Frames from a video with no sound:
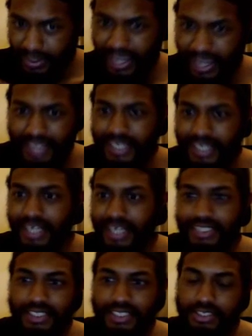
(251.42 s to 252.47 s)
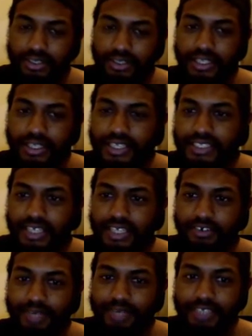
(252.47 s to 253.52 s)
And like, honestly, a trailer like this kind of
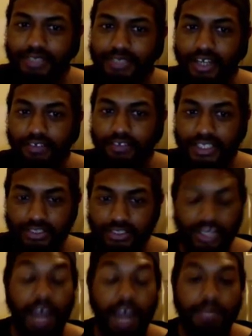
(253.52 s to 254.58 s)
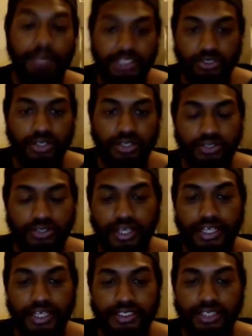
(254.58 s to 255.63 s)
reminds me of the Zootopolis trailer that
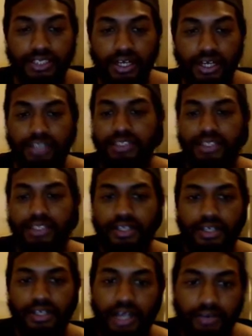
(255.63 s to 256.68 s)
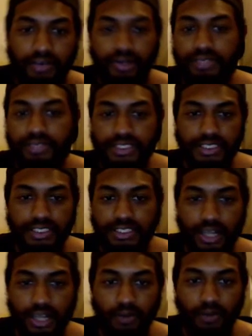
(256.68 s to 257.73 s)
I saw when I went to see
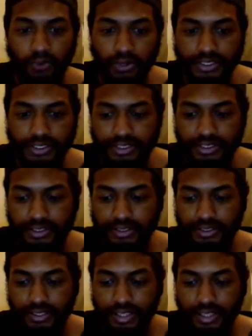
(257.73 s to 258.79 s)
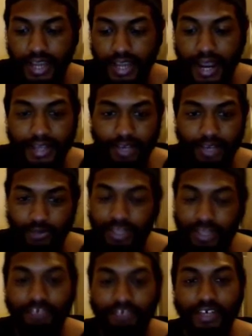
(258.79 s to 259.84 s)
Star Wars. They had that
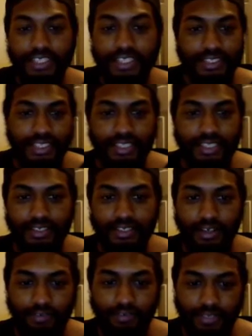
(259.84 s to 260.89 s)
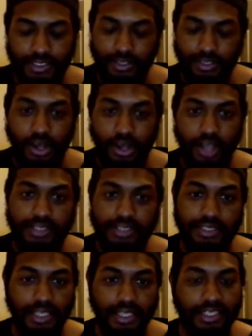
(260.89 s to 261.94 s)
really funny scene of the sloths
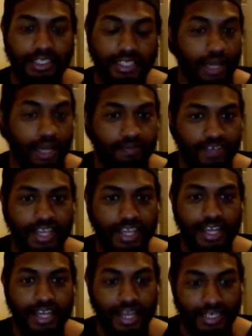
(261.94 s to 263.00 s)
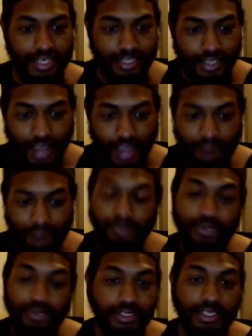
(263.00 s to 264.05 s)
in the DMV, and
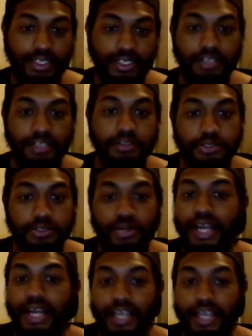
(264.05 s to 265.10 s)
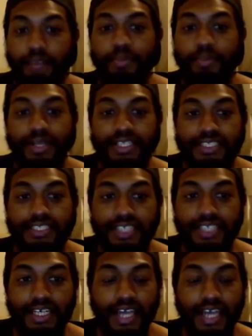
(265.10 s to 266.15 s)
everyone in the theater was cracking up about that
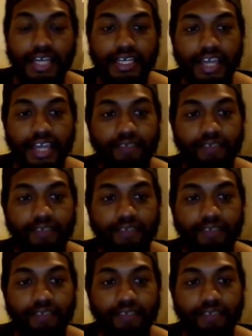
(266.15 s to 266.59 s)
scene, and it